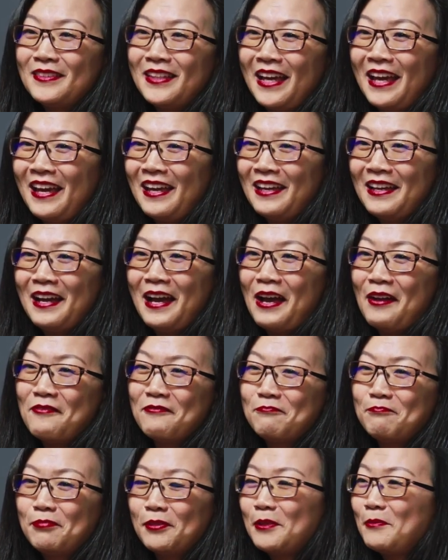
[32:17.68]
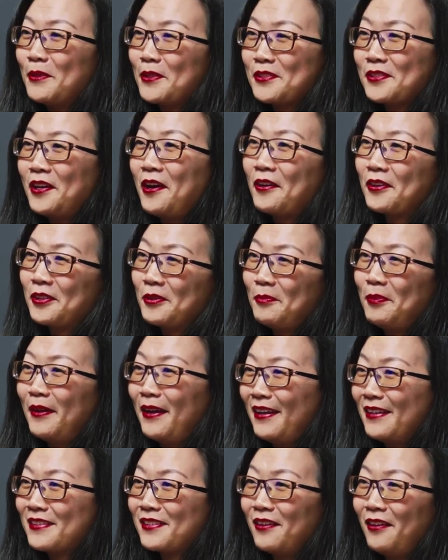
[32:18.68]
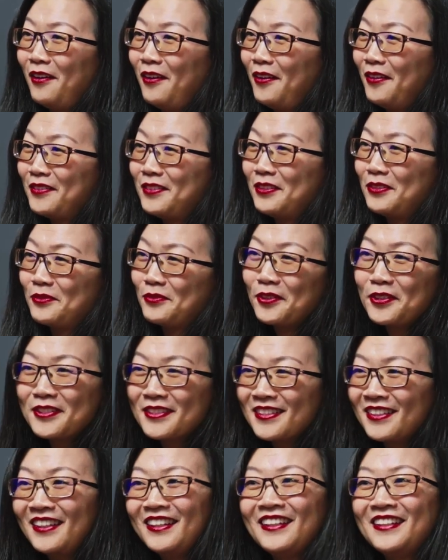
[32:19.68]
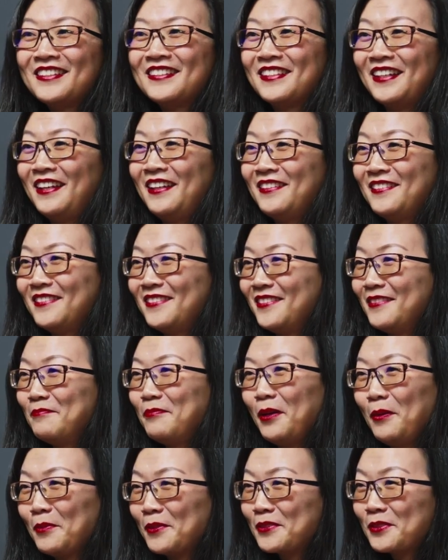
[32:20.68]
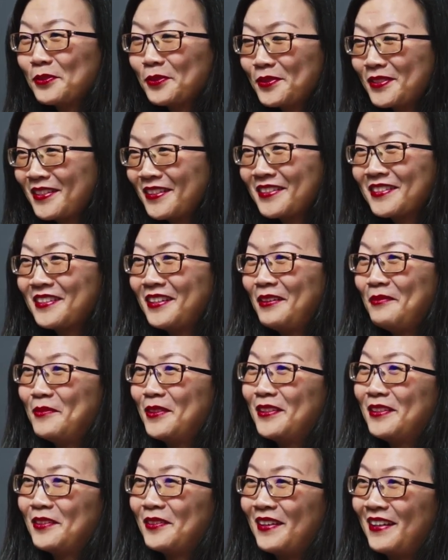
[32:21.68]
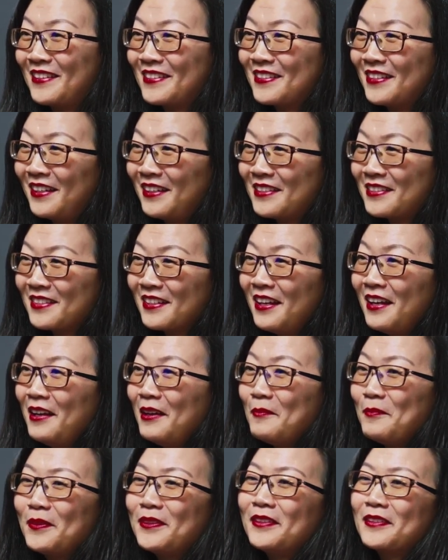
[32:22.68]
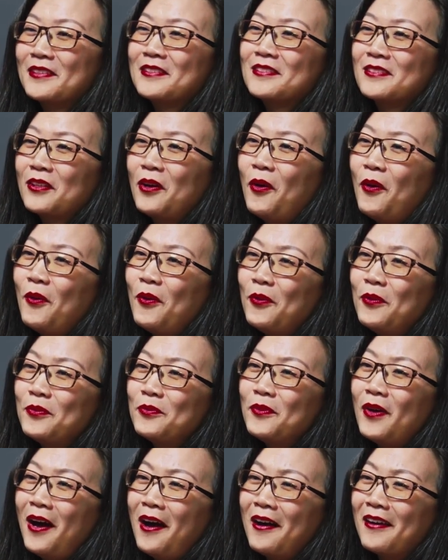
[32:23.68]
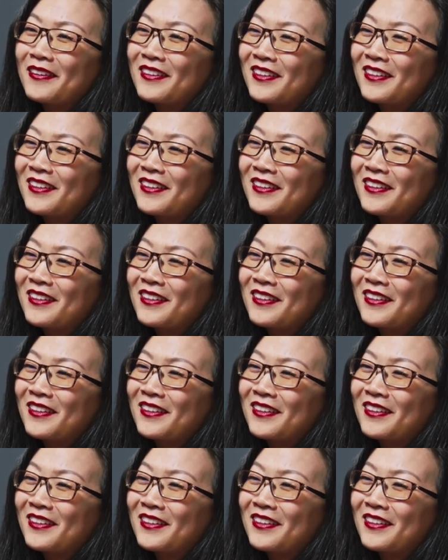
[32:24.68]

they have pretty much occupied all the universities and public school system in the United States, but they're so uh,